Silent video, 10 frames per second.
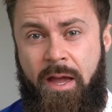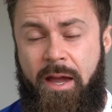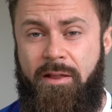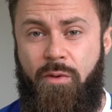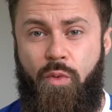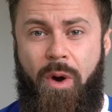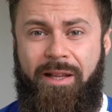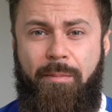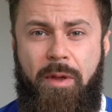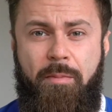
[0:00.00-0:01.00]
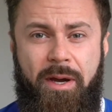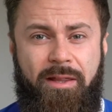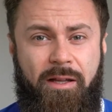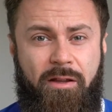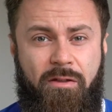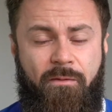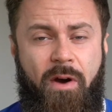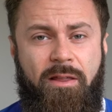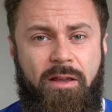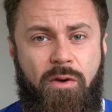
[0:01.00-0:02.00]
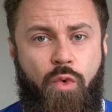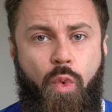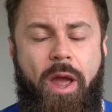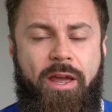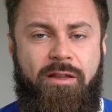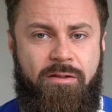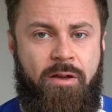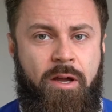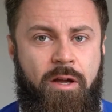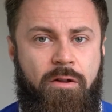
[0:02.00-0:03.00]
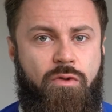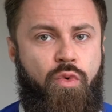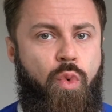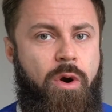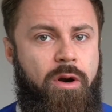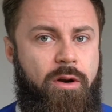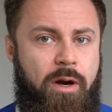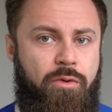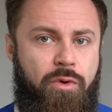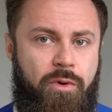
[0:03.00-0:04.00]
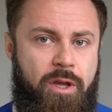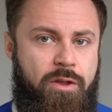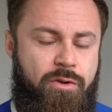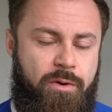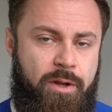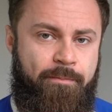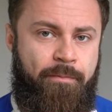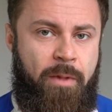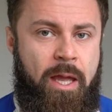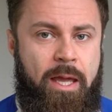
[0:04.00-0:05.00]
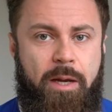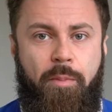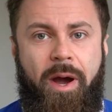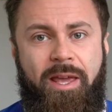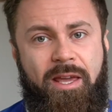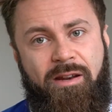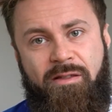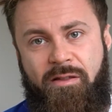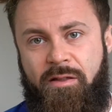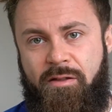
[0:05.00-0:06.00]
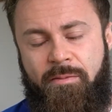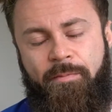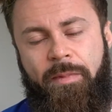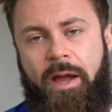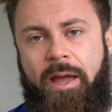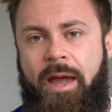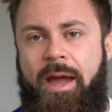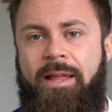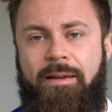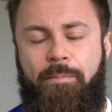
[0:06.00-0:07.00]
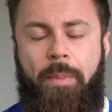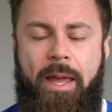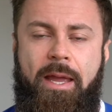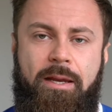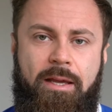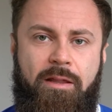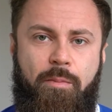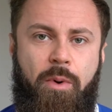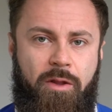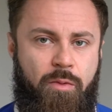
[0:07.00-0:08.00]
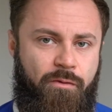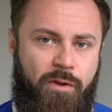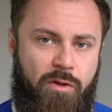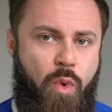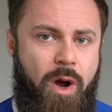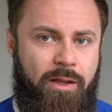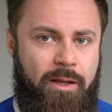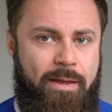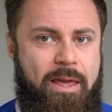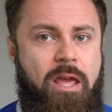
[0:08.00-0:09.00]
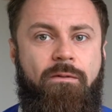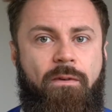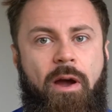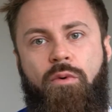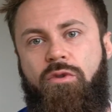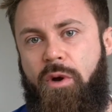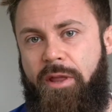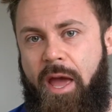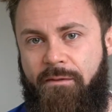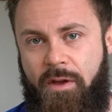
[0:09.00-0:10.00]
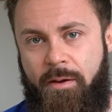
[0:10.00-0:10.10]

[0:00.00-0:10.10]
And what I mean by that is finding ways to work around your injury. In my instance, I had pain in the bottom of the squat if I would squat heavy.